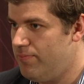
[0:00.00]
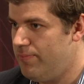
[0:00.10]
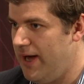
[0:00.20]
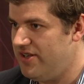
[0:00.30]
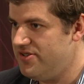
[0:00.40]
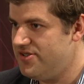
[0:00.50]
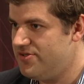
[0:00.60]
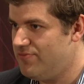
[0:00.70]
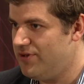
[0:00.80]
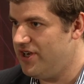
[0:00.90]

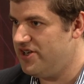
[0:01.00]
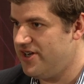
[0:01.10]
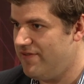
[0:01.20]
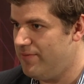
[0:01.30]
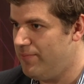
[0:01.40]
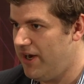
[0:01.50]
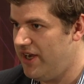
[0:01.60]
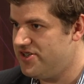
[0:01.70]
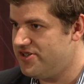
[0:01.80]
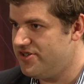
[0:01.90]
patents, we'd need to have the
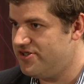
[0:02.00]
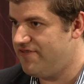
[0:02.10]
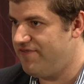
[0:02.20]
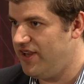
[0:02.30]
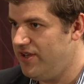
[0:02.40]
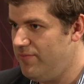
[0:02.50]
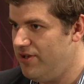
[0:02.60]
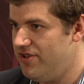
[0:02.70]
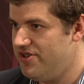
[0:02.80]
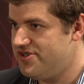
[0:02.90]
money to defend them,
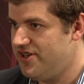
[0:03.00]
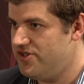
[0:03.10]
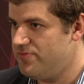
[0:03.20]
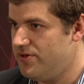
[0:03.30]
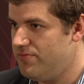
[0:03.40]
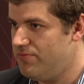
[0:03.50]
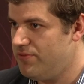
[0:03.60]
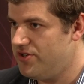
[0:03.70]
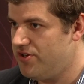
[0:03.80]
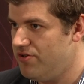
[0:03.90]
and at this stage we,
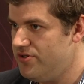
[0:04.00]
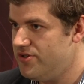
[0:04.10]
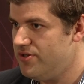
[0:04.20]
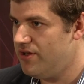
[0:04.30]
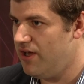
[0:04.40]
we don't.